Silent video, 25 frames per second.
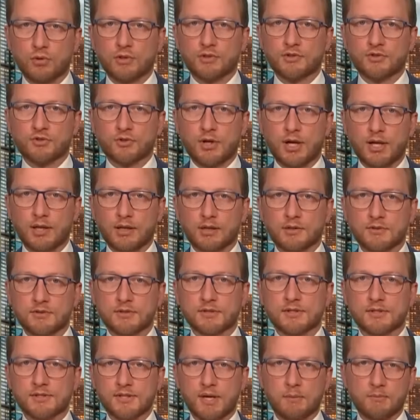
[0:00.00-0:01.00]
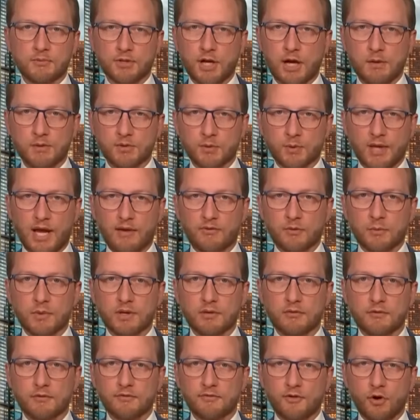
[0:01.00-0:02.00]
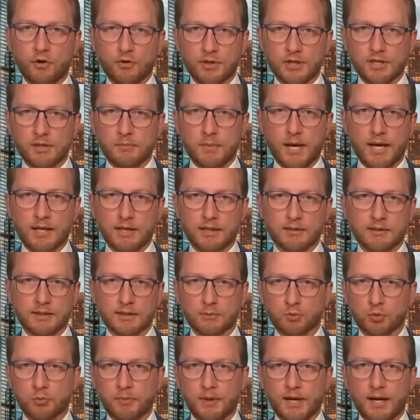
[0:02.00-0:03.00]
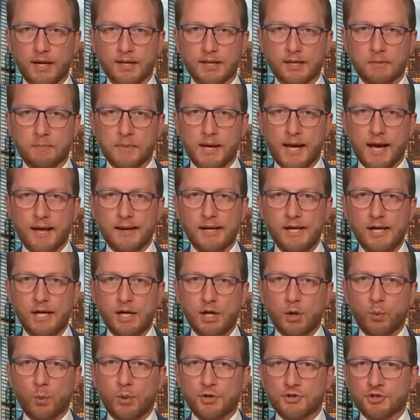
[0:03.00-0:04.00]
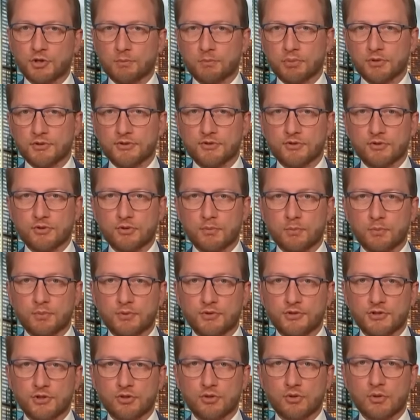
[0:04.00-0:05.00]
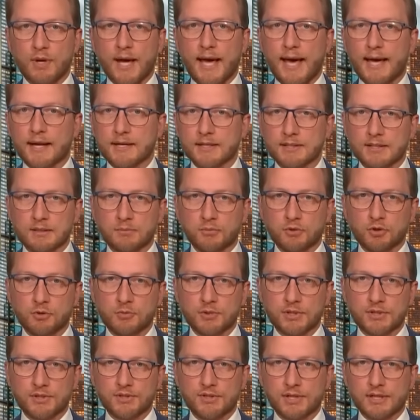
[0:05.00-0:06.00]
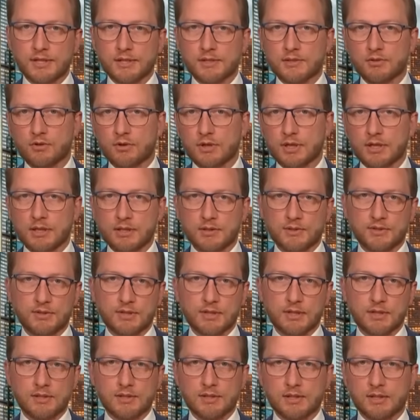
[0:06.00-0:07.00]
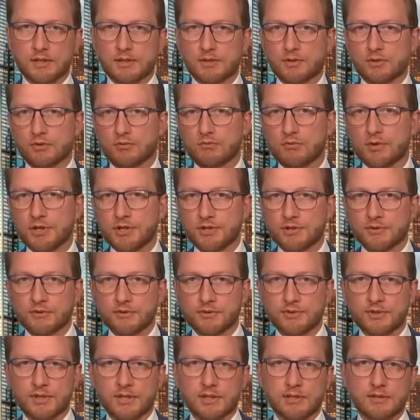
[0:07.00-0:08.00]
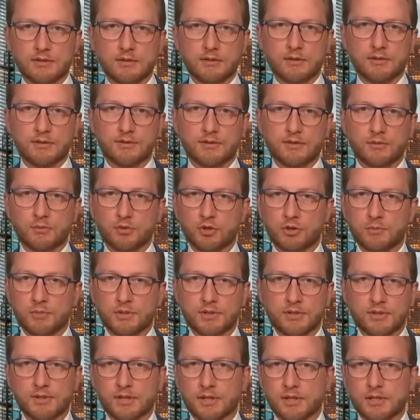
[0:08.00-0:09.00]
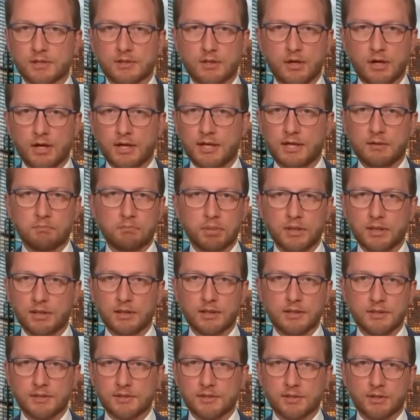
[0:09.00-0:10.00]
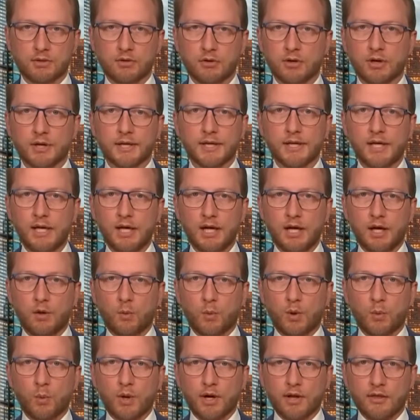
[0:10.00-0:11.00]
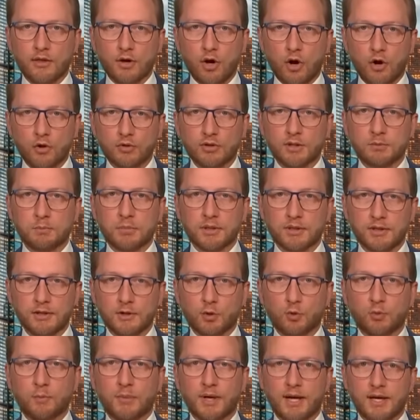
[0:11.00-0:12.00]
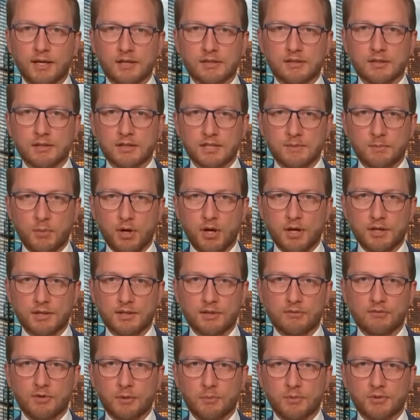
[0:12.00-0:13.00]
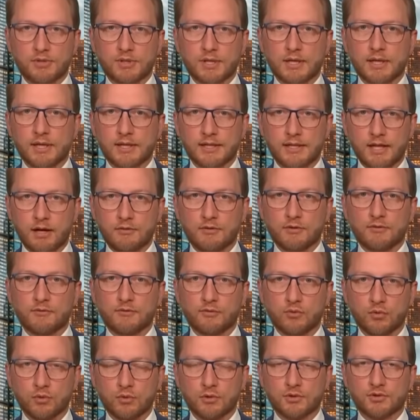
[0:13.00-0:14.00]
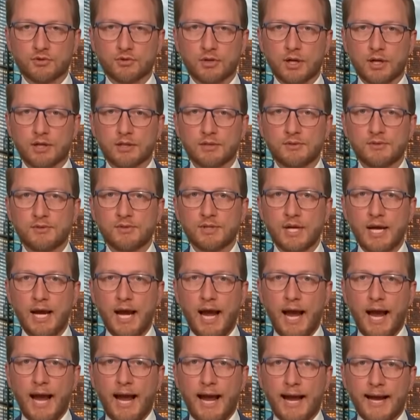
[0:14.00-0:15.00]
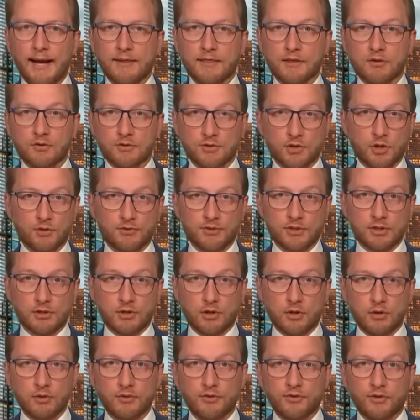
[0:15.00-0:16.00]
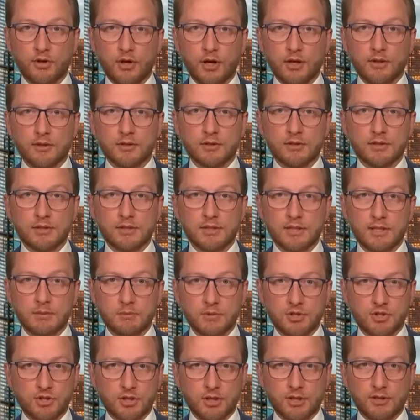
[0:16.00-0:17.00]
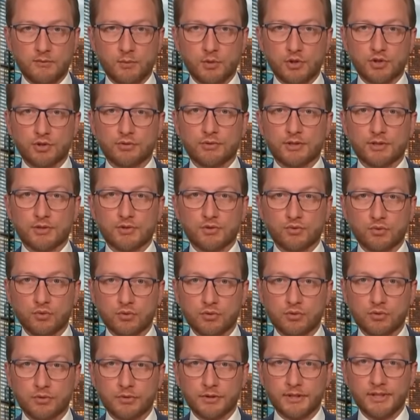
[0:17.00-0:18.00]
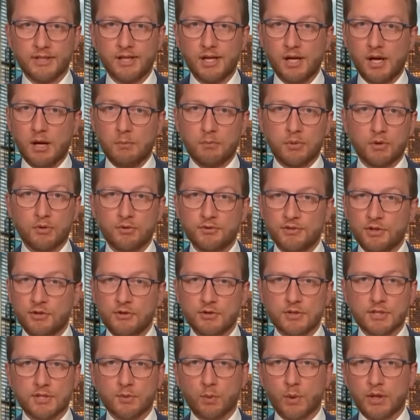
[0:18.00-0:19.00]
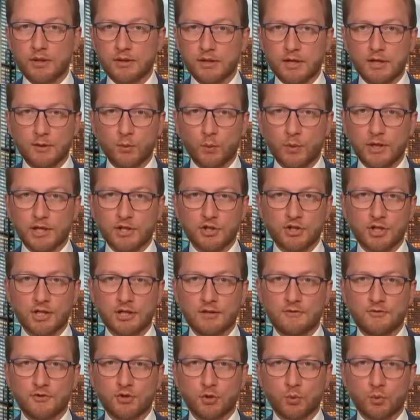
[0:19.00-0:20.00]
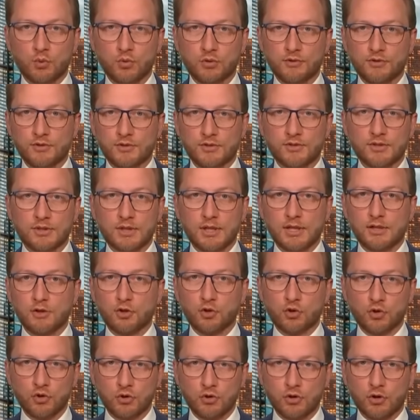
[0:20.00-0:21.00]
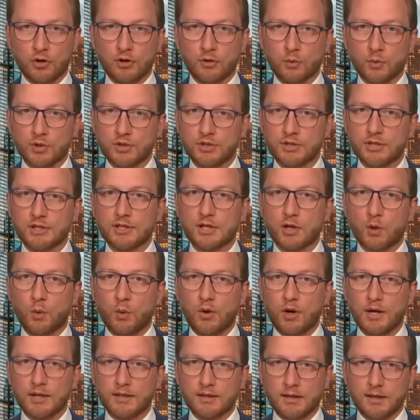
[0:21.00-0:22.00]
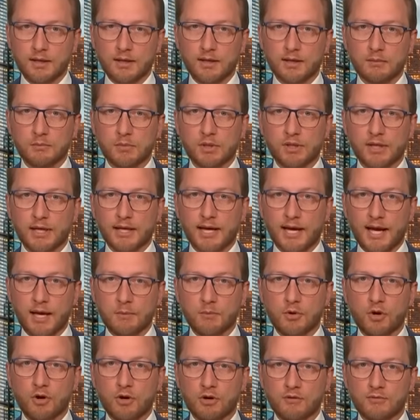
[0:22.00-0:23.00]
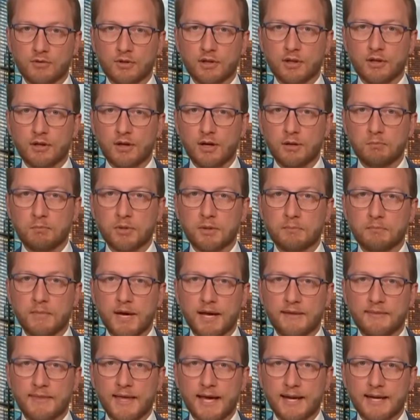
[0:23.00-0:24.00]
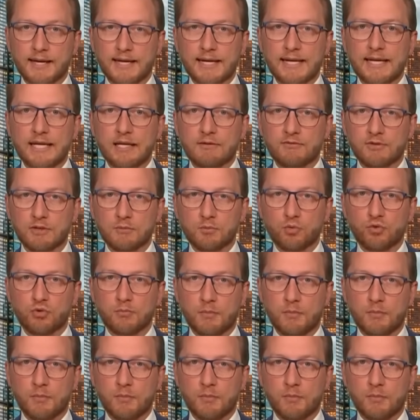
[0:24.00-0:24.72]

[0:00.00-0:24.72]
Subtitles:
Australians. And sometimes we have a bit of a phony debate in the Liberal Party about we should pursue outer suburban seats, not inner city seats, or regional seats, not suburban seats. I completely disagree. We're one of the only political parties that aspires to represent and govern for all Australians. And the results in Goldstein that Tim achieved, which are extraordinary, but also the swing that we achieved towards us in Kooyong, which didn't quite get Amelia Hamer over the line, but made that an even more